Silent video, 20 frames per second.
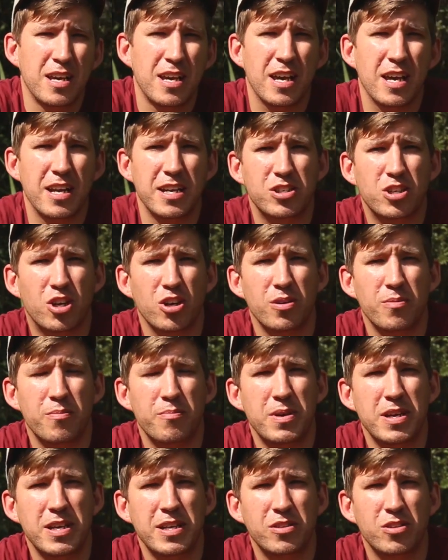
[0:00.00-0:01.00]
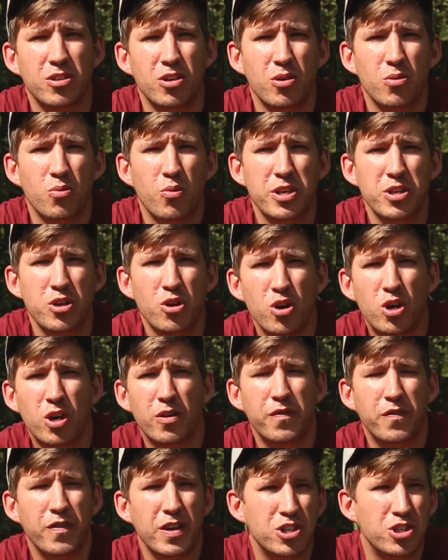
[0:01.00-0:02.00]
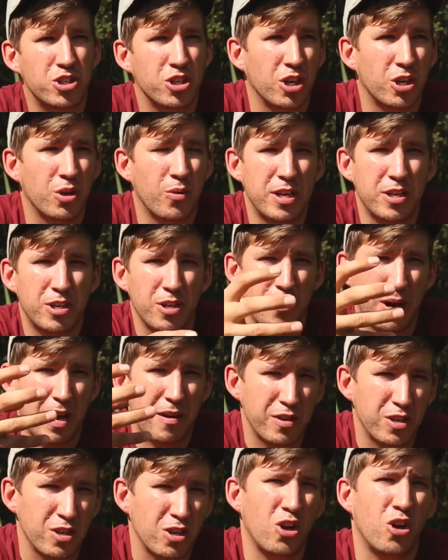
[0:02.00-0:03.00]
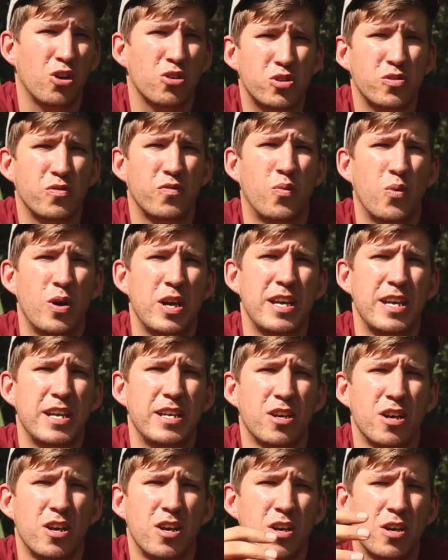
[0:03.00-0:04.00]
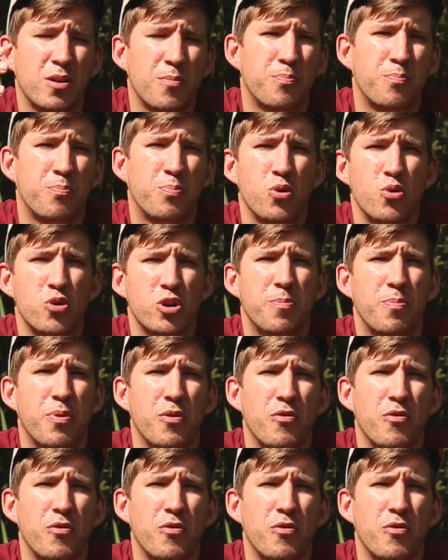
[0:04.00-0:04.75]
and it's going to mean that when you hook a fish, you're going to end up having lots of weed balled up